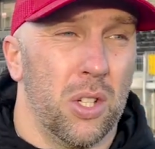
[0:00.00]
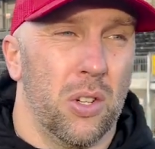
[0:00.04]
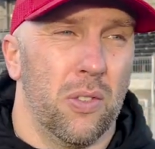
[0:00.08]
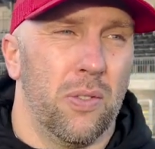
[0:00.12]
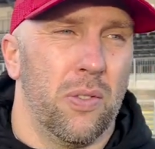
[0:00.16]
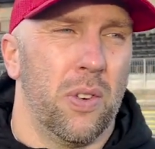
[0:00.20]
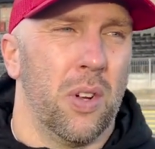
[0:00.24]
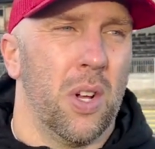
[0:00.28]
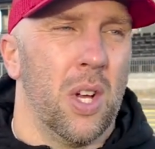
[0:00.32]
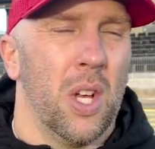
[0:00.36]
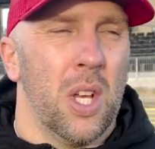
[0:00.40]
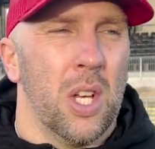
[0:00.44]

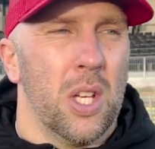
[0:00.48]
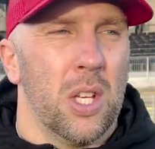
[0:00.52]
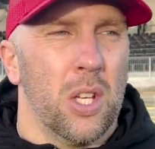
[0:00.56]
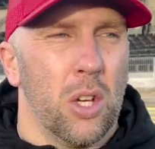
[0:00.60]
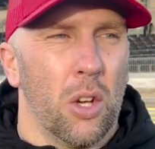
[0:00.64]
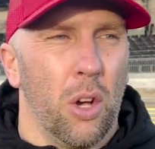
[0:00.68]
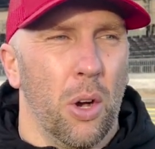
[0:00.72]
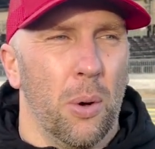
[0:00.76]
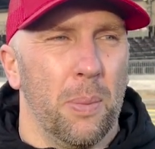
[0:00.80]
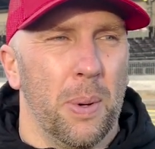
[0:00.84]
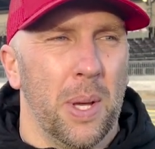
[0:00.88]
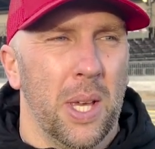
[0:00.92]

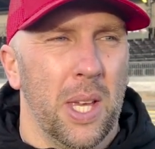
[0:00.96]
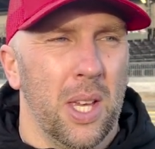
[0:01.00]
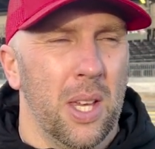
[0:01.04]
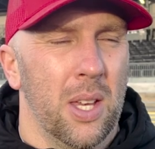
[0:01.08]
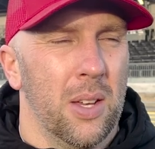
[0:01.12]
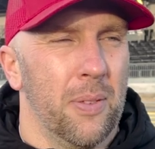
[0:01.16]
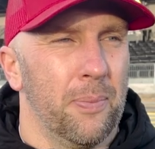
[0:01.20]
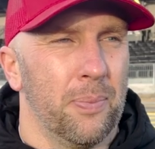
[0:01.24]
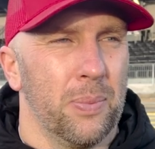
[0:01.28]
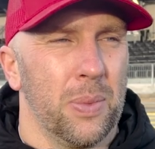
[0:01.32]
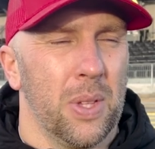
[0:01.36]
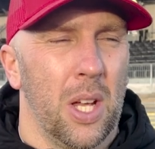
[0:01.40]
You've got to be
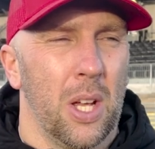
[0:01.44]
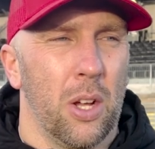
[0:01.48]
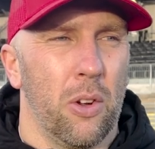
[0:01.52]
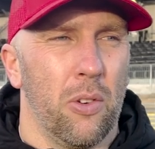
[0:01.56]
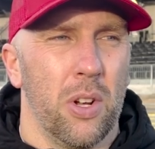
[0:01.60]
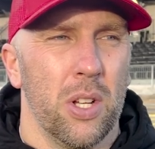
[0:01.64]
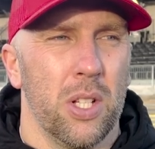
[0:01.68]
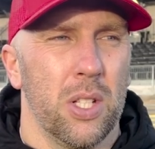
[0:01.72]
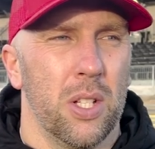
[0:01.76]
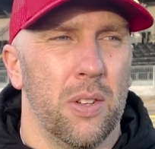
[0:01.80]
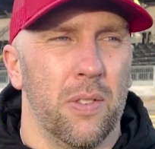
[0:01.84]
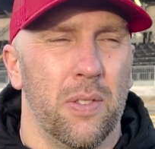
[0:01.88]

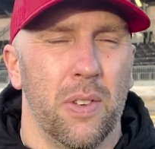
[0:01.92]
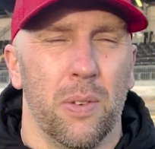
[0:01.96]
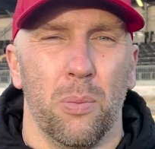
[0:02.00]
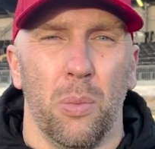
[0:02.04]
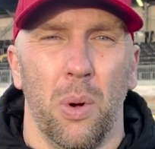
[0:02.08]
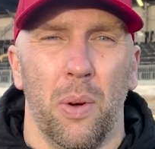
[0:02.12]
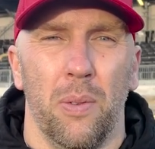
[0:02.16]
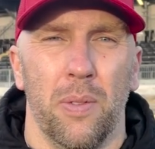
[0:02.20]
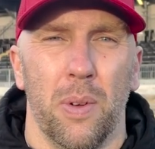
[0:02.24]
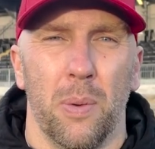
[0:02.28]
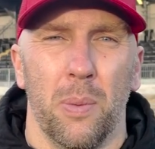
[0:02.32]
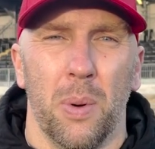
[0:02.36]
aggressive in
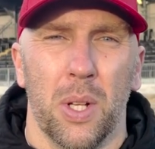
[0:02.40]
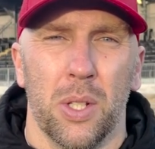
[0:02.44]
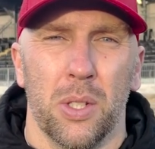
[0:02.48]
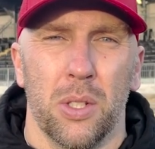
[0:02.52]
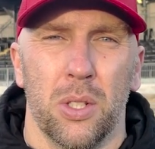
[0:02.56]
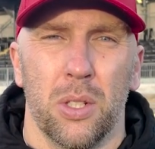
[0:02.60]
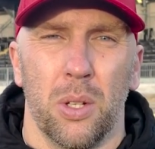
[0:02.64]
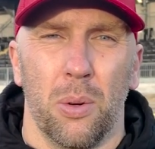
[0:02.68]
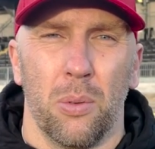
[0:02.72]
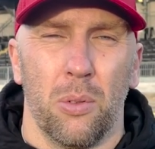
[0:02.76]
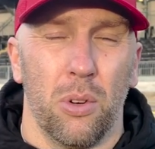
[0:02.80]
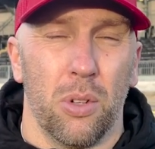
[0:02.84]
1v1,
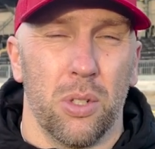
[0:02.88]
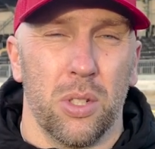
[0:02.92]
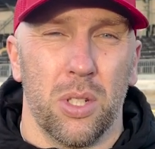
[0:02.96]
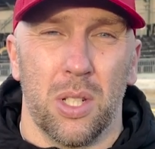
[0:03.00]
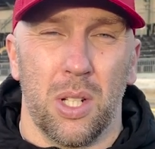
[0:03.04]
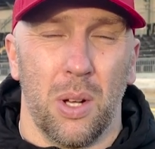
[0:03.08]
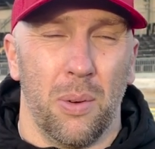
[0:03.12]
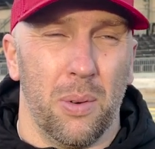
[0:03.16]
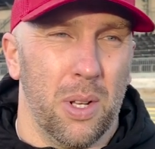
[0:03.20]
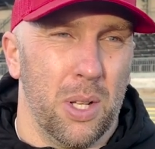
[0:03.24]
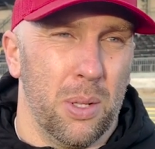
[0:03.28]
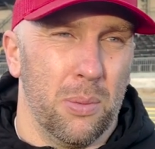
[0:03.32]
stop crosses
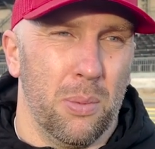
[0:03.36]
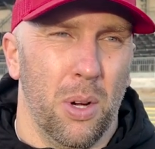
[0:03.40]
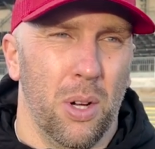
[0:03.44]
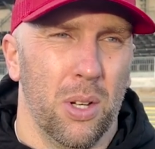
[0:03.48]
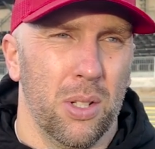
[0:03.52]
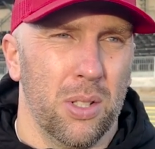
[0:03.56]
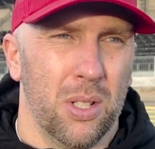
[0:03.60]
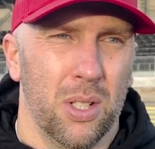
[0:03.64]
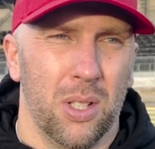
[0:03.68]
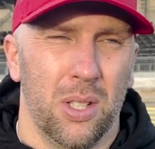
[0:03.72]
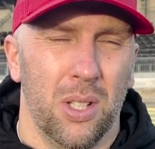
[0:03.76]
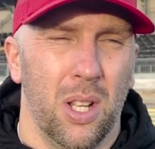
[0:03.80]
coming in the
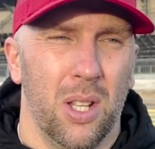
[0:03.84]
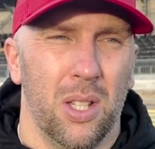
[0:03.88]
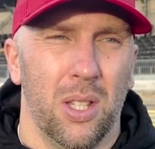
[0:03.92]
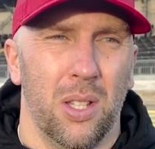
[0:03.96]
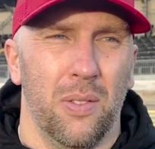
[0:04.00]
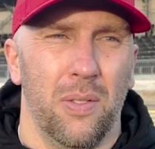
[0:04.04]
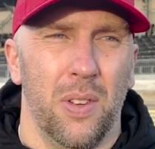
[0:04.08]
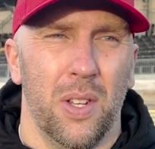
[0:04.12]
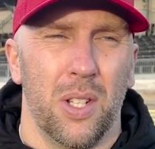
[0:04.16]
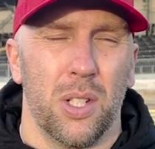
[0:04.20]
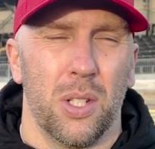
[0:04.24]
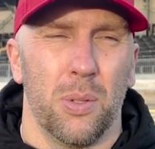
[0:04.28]
box and
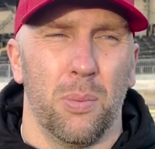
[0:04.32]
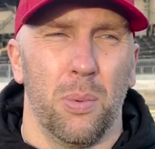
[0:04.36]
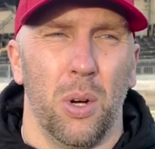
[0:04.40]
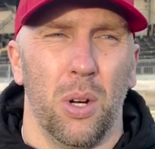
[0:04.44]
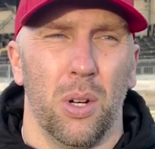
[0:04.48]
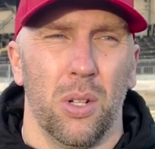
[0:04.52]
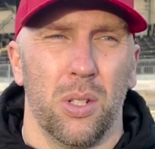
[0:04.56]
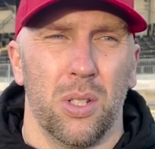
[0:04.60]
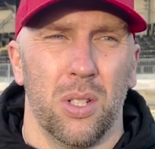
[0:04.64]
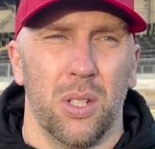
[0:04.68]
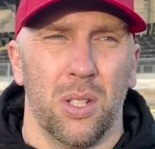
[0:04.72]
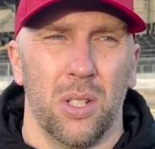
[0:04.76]
defend your box.